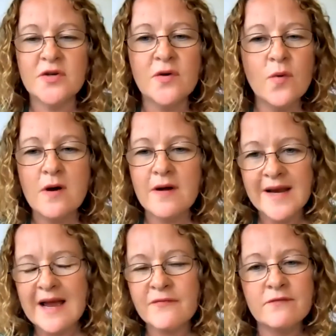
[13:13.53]
You know what? I
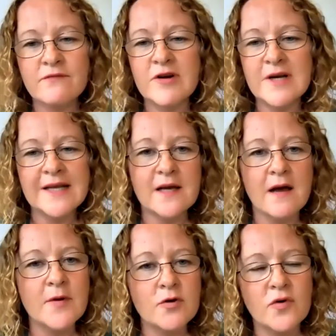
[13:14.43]
haven't really
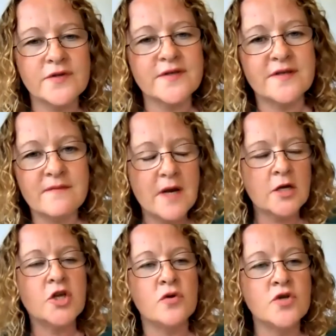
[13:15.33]
come across a
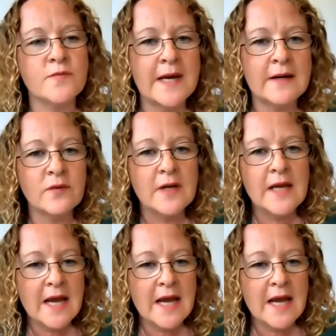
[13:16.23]
huge amount.